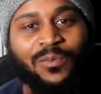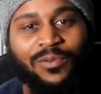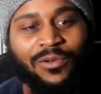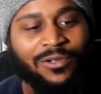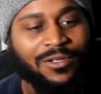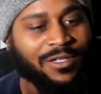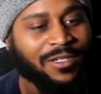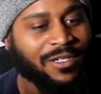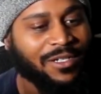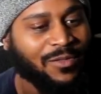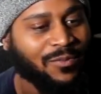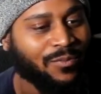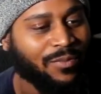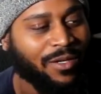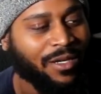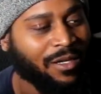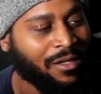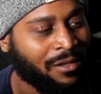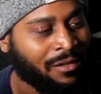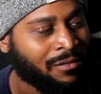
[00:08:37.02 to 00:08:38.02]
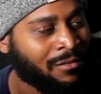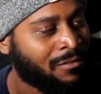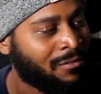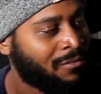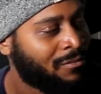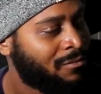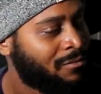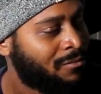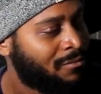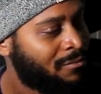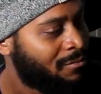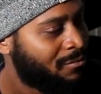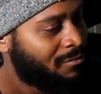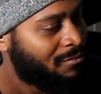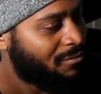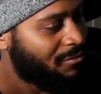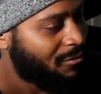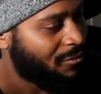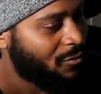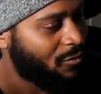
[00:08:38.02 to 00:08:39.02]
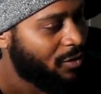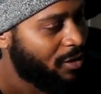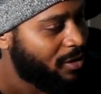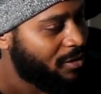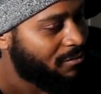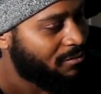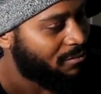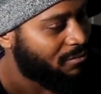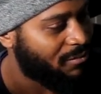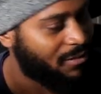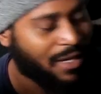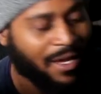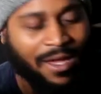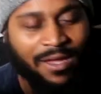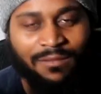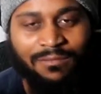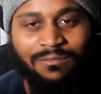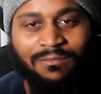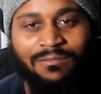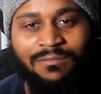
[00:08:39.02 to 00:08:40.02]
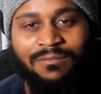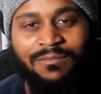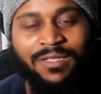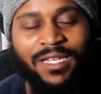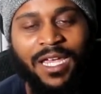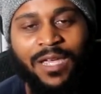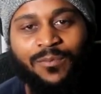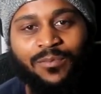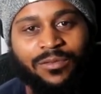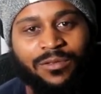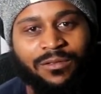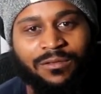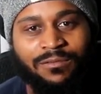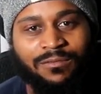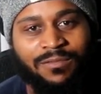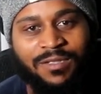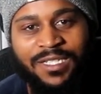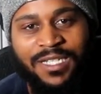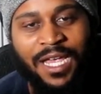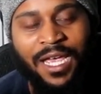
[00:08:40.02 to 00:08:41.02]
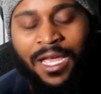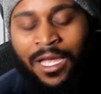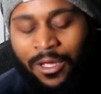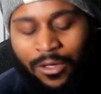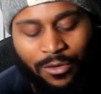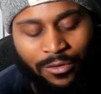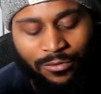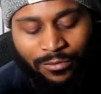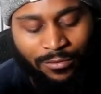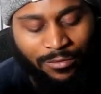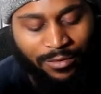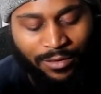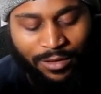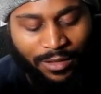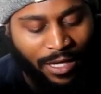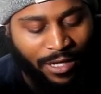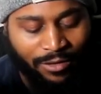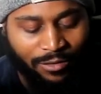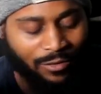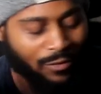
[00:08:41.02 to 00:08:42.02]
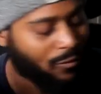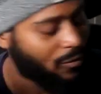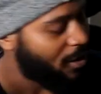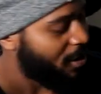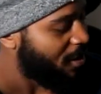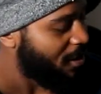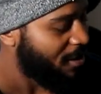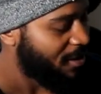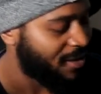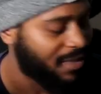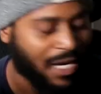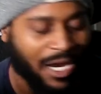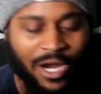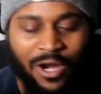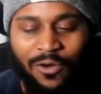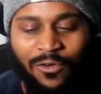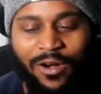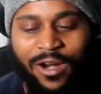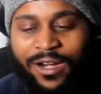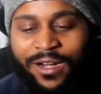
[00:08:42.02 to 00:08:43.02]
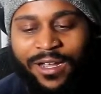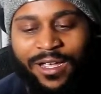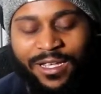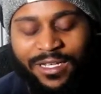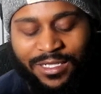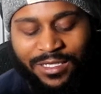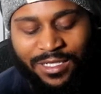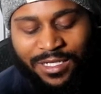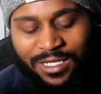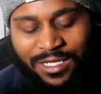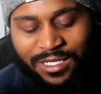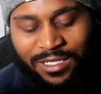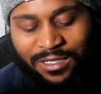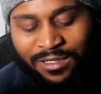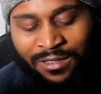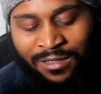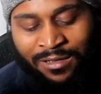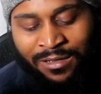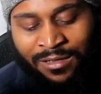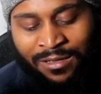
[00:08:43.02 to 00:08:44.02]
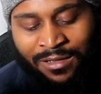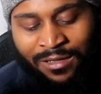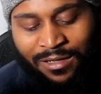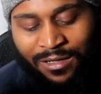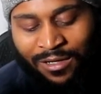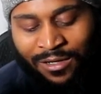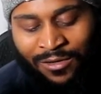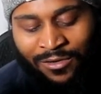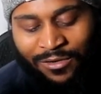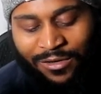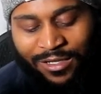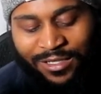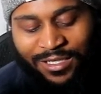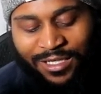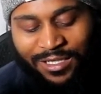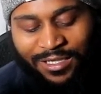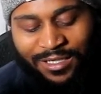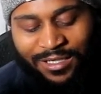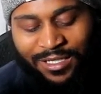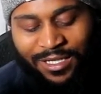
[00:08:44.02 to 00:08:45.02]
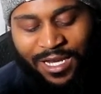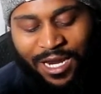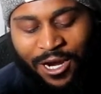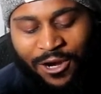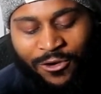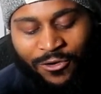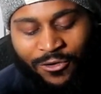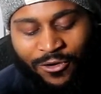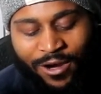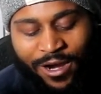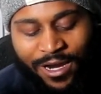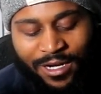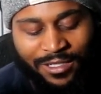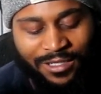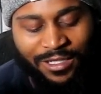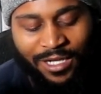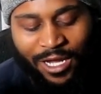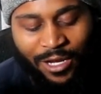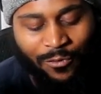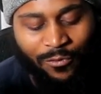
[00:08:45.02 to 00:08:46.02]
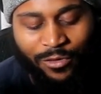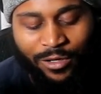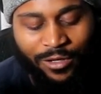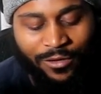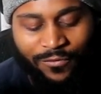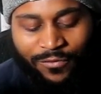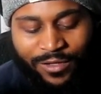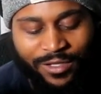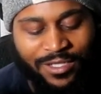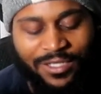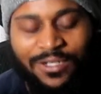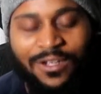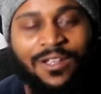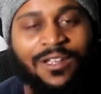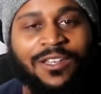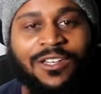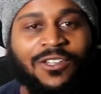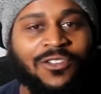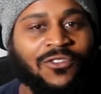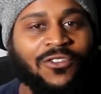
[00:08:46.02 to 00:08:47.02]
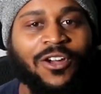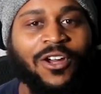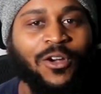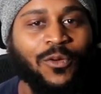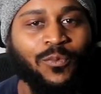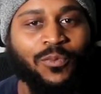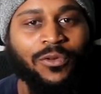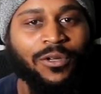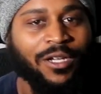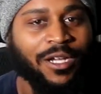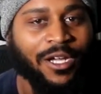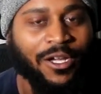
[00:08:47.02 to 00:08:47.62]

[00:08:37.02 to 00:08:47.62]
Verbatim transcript: approached this beat with that type of sound. Like the way he sound right now, it's just, I don't, it just counteracts like whatever this song is trying to pull